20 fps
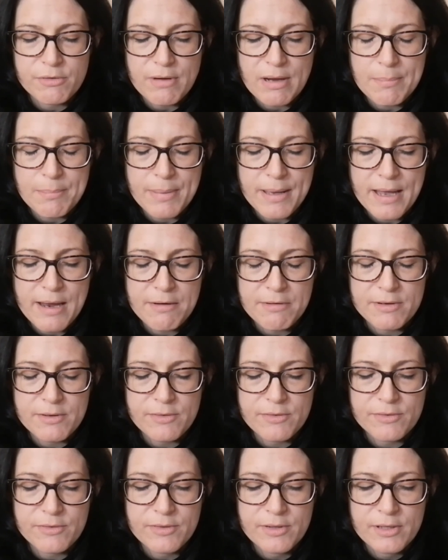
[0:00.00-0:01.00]
and
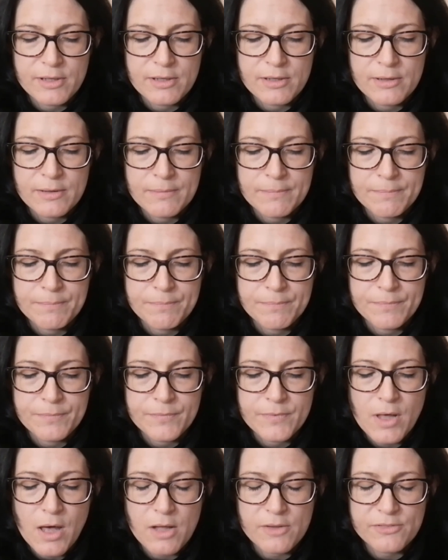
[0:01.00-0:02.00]
grandparents,
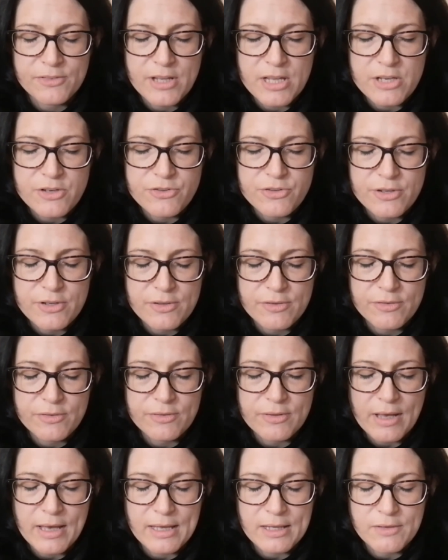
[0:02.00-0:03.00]
our
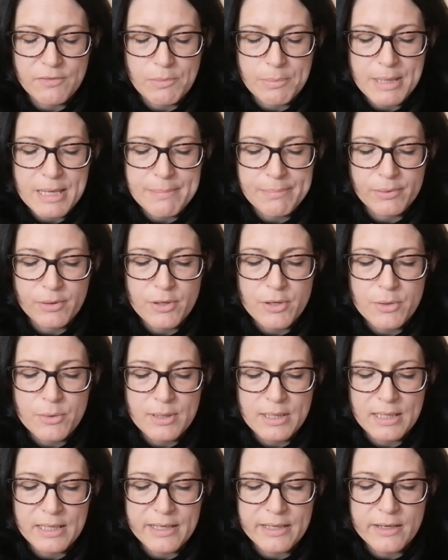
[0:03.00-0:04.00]
teachers, and the people who
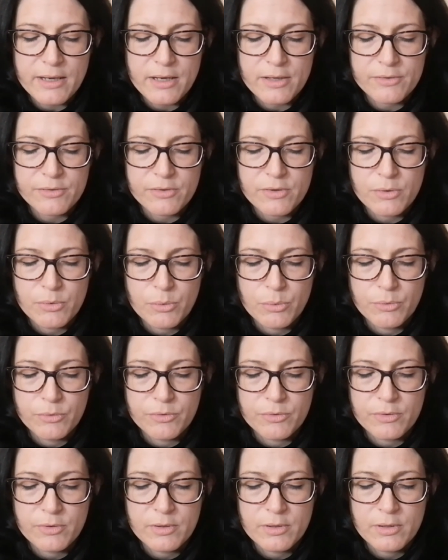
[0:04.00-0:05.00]
clean our
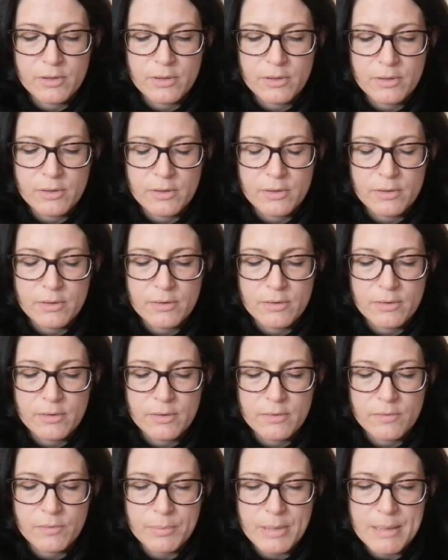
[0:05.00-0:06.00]
schools,
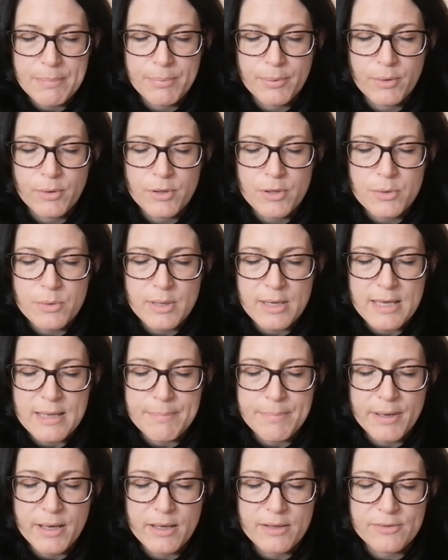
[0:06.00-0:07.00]
people who
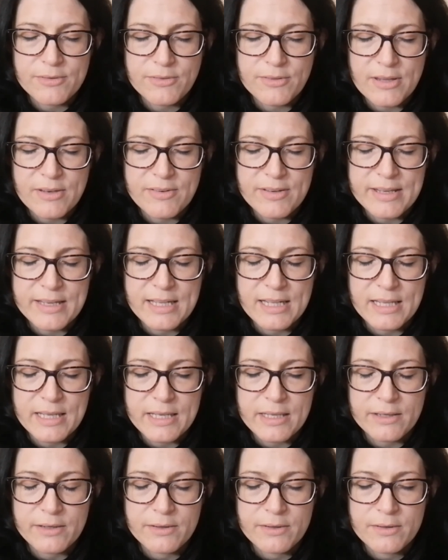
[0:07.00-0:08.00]
keep our city
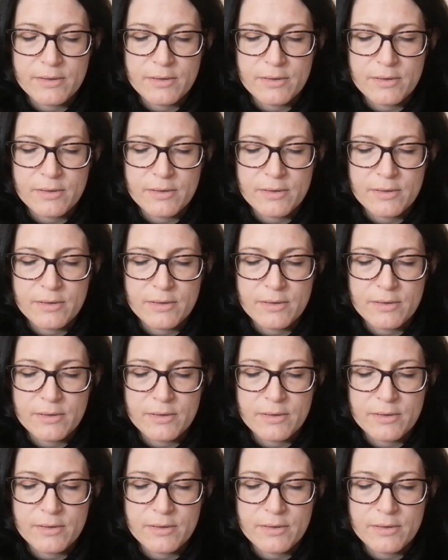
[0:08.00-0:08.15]
clean.